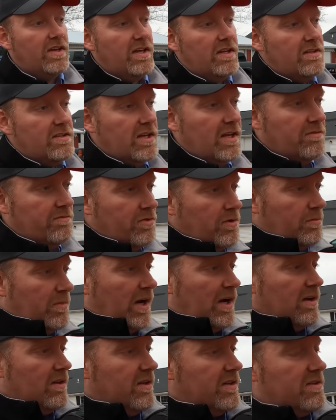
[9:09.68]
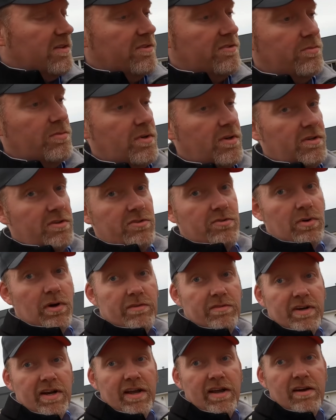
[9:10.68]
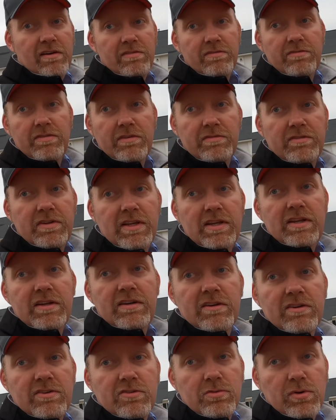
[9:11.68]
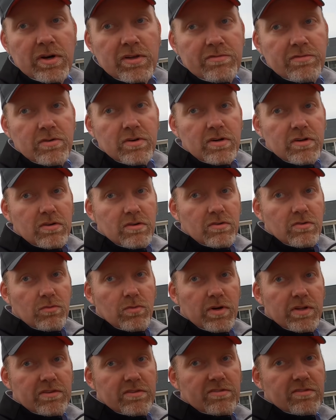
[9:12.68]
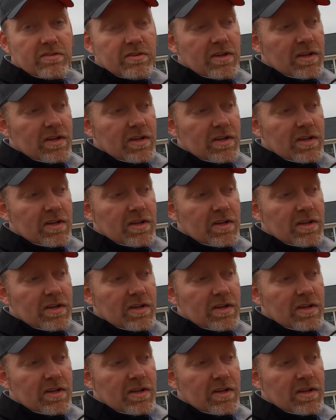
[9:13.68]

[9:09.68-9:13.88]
a 10-foot model like this one, 12.5, 15, and 20-foot widths.